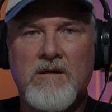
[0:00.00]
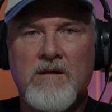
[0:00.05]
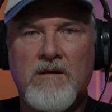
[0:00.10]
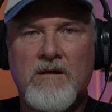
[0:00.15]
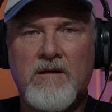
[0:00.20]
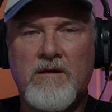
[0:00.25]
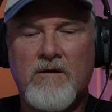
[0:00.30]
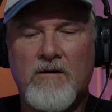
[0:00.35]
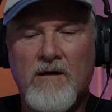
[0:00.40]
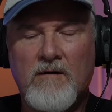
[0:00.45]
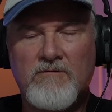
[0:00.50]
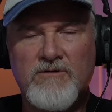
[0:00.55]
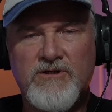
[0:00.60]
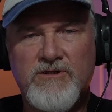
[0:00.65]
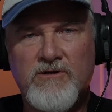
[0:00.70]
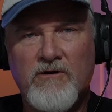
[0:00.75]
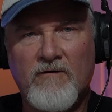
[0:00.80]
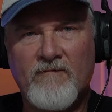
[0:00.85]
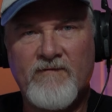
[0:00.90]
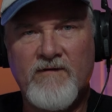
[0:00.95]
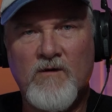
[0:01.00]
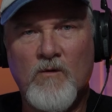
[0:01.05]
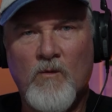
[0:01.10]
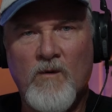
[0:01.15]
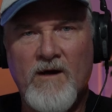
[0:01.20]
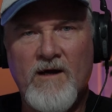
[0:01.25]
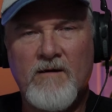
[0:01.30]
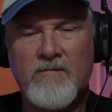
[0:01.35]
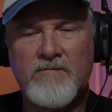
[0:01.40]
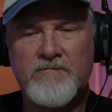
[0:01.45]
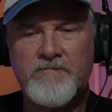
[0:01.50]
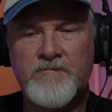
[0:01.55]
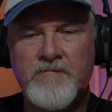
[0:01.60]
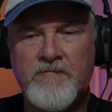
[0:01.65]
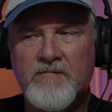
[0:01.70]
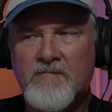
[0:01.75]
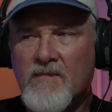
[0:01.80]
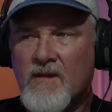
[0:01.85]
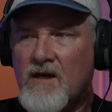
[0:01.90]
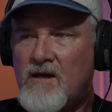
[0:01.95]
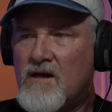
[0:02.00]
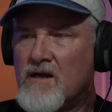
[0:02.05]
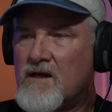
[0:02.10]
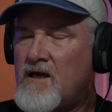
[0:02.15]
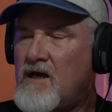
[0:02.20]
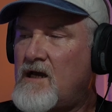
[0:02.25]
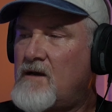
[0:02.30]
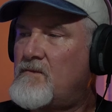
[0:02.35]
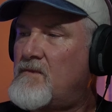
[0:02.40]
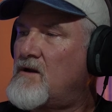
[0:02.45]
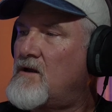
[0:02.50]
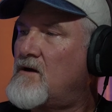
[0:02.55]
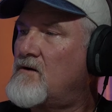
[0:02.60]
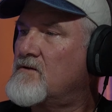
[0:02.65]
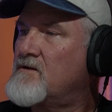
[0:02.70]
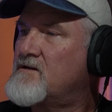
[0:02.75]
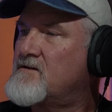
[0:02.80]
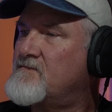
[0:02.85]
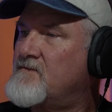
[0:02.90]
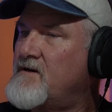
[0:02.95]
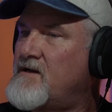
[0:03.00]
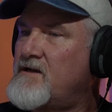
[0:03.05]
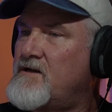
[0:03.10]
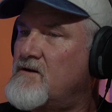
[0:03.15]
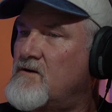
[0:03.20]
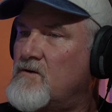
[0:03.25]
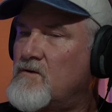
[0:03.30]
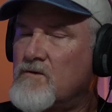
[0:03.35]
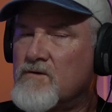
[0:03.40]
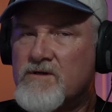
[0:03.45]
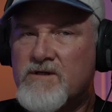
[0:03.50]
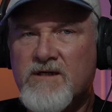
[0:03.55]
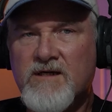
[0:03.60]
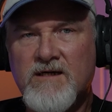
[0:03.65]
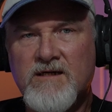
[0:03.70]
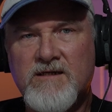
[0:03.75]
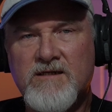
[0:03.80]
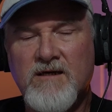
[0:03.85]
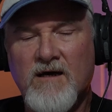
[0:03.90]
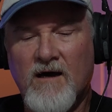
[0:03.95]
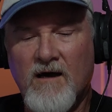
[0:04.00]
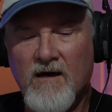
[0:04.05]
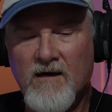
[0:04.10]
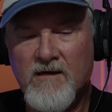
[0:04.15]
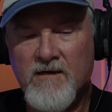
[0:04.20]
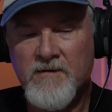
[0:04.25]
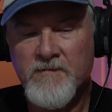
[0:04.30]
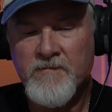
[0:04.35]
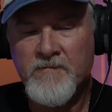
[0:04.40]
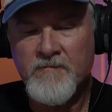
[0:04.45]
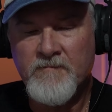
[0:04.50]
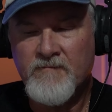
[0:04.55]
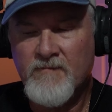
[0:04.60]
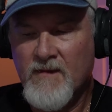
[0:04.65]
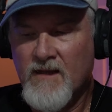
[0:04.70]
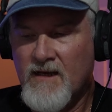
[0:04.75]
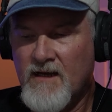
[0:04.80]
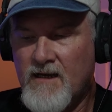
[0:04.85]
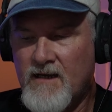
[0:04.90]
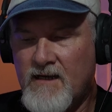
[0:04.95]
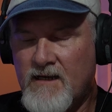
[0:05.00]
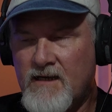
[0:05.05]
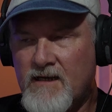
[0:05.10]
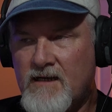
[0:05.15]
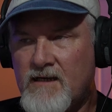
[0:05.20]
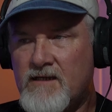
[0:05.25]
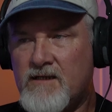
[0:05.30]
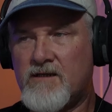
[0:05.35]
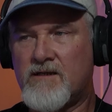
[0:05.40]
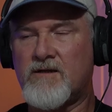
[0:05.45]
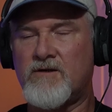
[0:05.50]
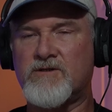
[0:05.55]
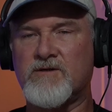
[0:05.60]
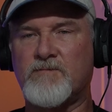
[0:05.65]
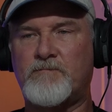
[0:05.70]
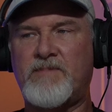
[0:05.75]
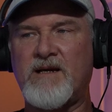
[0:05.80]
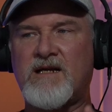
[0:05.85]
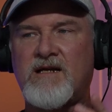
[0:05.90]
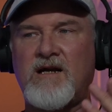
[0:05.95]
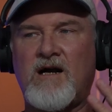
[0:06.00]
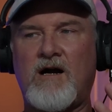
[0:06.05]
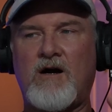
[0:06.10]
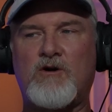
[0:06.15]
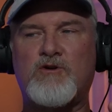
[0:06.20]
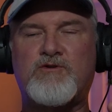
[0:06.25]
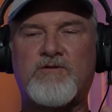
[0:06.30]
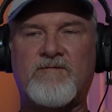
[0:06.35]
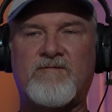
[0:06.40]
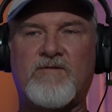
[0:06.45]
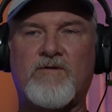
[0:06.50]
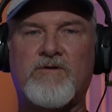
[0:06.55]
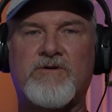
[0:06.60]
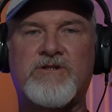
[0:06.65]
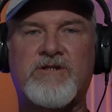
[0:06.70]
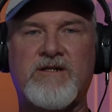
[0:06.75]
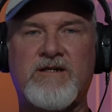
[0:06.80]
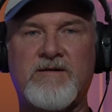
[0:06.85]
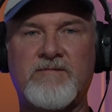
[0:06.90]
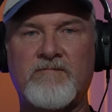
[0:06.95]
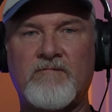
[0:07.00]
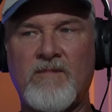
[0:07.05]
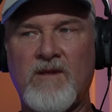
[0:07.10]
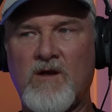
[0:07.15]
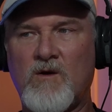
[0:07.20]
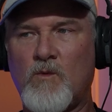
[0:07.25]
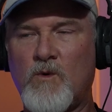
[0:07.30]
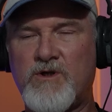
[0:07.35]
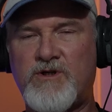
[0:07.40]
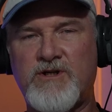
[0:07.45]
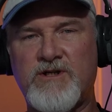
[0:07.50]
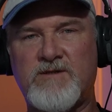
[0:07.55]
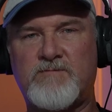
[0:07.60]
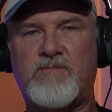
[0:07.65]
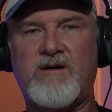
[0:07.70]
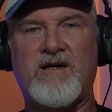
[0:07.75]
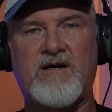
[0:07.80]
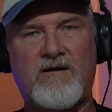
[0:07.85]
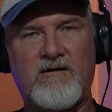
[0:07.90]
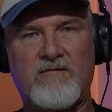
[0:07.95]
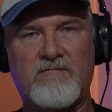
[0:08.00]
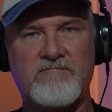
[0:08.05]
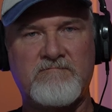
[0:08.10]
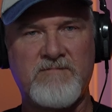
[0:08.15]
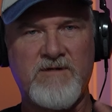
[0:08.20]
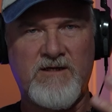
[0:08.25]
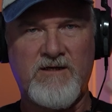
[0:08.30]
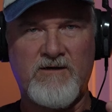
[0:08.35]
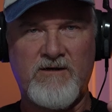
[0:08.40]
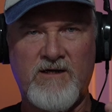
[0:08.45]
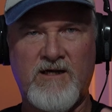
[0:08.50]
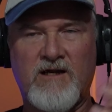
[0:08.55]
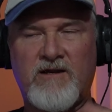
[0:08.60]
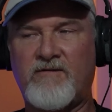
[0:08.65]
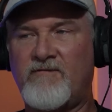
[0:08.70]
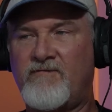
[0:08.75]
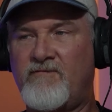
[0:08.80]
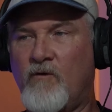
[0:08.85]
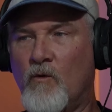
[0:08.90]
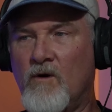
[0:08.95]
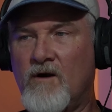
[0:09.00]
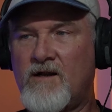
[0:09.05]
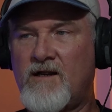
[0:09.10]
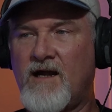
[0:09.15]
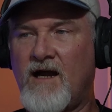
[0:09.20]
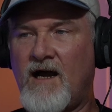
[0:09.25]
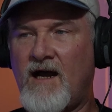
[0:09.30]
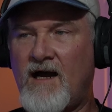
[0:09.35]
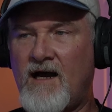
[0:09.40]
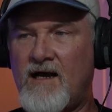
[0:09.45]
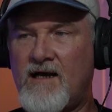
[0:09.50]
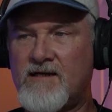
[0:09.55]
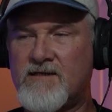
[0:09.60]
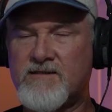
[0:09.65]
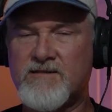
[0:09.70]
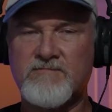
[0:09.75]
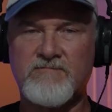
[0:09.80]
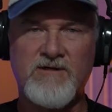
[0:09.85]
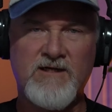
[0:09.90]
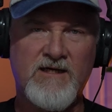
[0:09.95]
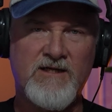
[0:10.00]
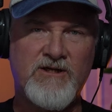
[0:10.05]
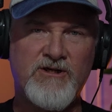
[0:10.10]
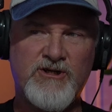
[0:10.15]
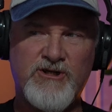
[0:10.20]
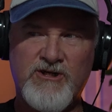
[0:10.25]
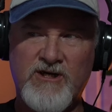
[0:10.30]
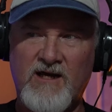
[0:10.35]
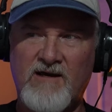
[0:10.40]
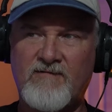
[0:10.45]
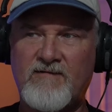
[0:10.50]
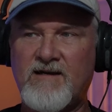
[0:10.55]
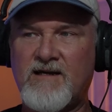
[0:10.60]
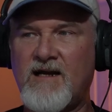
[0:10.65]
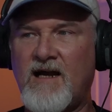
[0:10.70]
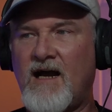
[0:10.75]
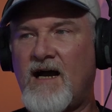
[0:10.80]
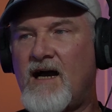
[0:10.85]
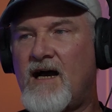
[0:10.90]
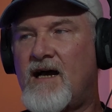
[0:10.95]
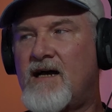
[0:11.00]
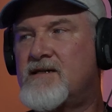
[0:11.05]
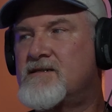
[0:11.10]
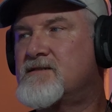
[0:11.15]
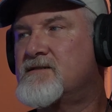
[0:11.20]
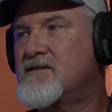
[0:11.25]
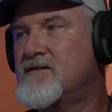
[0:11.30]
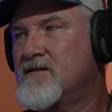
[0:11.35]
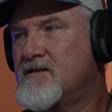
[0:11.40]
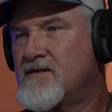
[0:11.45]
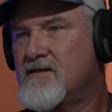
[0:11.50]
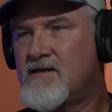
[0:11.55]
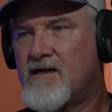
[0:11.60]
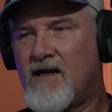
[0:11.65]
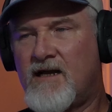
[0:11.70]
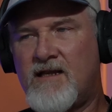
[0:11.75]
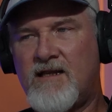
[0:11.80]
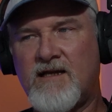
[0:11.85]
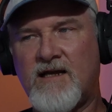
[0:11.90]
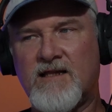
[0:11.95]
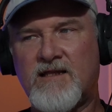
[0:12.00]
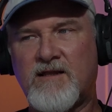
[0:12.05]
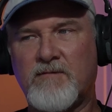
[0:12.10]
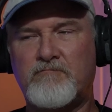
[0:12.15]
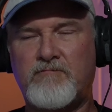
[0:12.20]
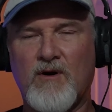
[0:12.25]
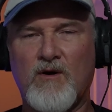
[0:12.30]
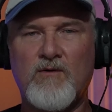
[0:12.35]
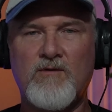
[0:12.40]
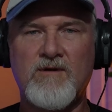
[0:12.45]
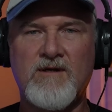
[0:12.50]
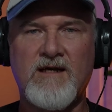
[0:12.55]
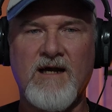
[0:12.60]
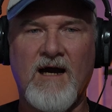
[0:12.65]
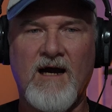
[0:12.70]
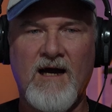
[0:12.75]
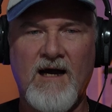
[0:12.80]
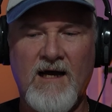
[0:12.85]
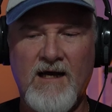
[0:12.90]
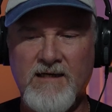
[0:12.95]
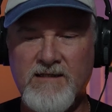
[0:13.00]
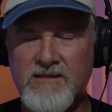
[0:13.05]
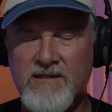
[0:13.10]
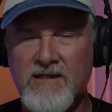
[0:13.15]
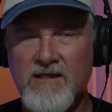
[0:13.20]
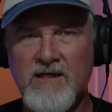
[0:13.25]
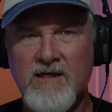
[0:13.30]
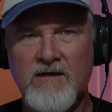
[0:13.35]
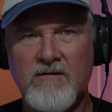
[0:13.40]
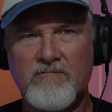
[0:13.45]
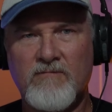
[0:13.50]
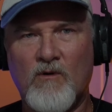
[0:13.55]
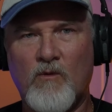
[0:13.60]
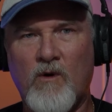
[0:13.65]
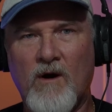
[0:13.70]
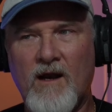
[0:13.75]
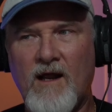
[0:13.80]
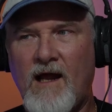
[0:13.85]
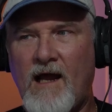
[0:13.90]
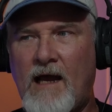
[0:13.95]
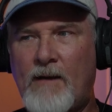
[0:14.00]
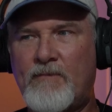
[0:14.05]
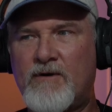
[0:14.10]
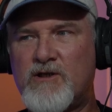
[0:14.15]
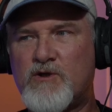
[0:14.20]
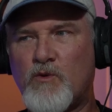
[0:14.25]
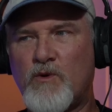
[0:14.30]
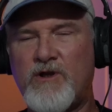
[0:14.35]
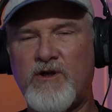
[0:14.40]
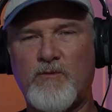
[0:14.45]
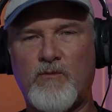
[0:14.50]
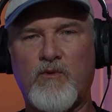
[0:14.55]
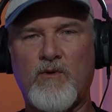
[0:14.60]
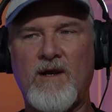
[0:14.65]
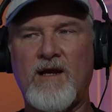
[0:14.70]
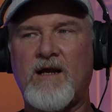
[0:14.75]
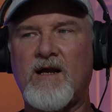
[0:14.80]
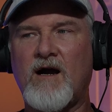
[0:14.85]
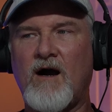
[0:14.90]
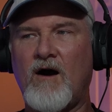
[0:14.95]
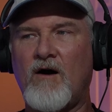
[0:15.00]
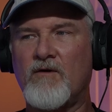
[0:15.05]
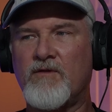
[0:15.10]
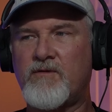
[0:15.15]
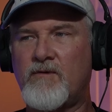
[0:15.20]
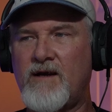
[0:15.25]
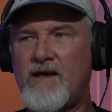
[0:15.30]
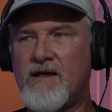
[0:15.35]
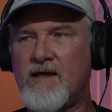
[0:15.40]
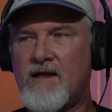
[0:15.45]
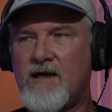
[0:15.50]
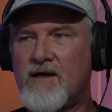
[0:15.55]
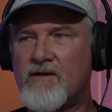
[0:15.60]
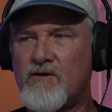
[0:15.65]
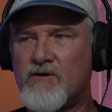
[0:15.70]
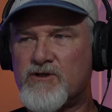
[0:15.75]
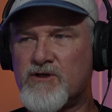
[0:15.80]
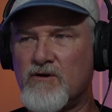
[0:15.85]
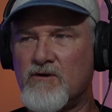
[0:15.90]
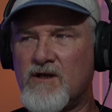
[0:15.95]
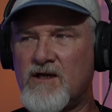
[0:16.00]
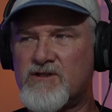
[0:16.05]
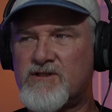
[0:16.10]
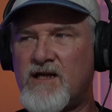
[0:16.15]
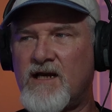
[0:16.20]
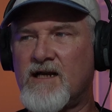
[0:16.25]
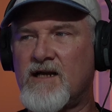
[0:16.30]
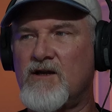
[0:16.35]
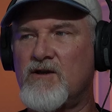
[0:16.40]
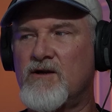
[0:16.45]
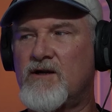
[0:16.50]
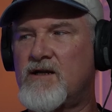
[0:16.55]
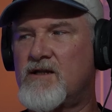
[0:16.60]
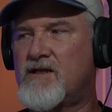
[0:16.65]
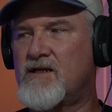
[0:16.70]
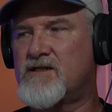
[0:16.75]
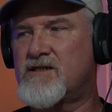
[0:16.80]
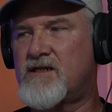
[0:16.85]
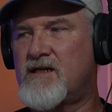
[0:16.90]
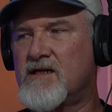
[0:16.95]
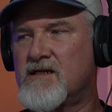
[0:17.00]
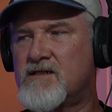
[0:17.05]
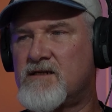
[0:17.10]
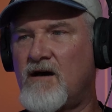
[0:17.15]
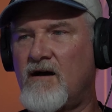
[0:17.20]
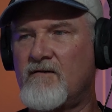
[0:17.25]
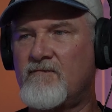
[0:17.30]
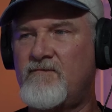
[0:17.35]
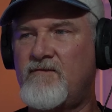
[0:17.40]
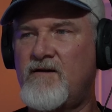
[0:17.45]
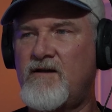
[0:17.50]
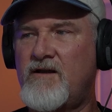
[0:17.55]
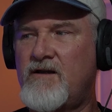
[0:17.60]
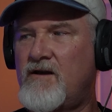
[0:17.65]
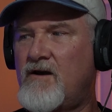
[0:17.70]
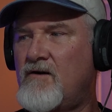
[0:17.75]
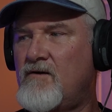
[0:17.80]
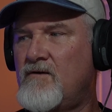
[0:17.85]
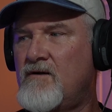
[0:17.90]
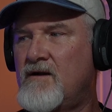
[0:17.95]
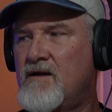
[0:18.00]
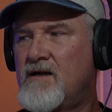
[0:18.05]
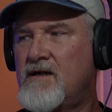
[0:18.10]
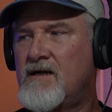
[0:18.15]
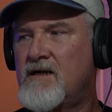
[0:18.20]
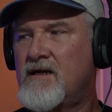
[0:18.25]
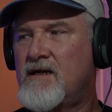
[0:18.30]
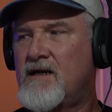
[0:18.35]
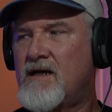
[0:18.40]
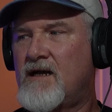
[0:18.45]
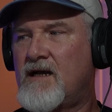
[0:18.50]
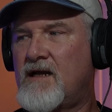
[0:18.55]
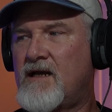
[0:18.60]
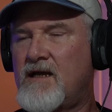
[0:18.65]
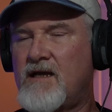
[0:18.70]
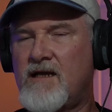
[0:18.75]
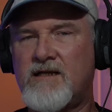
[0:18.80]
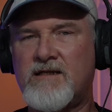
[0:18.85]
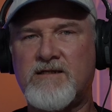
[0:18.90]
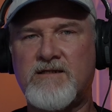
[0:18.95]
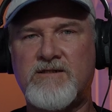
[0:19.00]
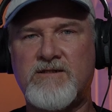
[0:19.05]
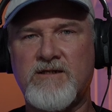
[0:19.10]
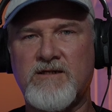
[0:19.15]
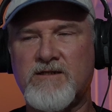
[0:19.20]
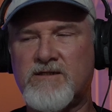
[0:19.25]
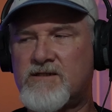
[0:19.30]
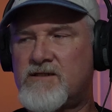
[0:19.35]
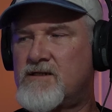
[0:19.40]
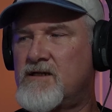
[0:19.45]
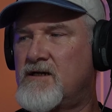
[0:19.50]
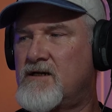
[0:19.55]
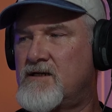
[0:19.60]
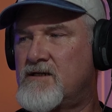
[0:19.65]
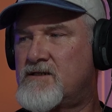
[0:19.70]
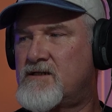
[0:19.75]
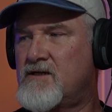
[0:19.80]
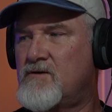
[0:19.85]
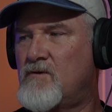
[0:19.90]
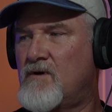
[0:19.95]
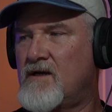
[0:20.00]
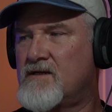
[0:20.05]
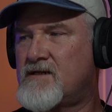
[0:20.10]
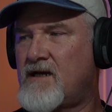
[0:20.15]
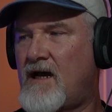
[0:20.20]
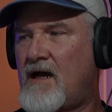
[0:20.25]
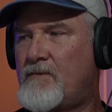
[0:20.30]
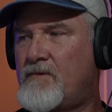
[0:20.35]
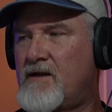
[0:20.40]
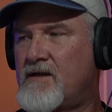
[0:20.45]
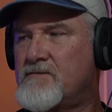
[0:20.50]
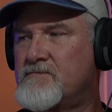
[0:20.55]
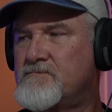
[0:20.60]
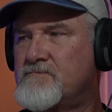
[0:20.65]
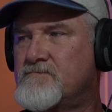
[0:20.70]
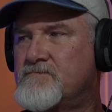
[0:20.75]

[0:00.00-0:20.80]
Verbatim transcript: You know, I was surfing the web and I came along this video on TikTok and there's a big controversy, which is better. You know, you got the Ford guys, you got the Chevy guys, and you got the boat guys. But what happens when you bring all three together? So let's take a look at this TikTok video and just uh, see what's happening.